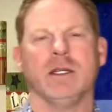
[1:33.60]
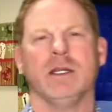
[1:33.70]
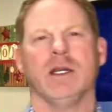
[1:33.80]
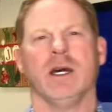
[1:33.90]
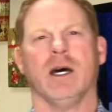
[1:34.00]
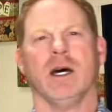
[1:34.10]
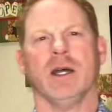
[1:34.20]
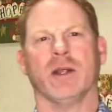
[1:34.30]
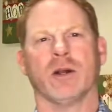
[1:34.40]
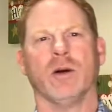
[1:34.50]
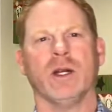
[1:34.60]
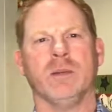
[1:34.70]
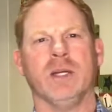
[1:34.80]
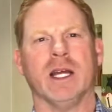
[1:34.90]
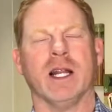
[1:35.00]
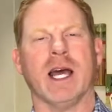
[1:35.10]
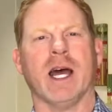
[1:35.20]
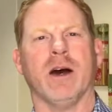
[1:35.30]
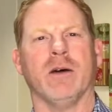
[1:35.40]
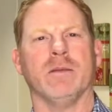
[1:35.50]
They're going to be
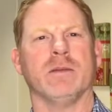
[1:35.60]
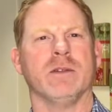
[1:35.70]
allowed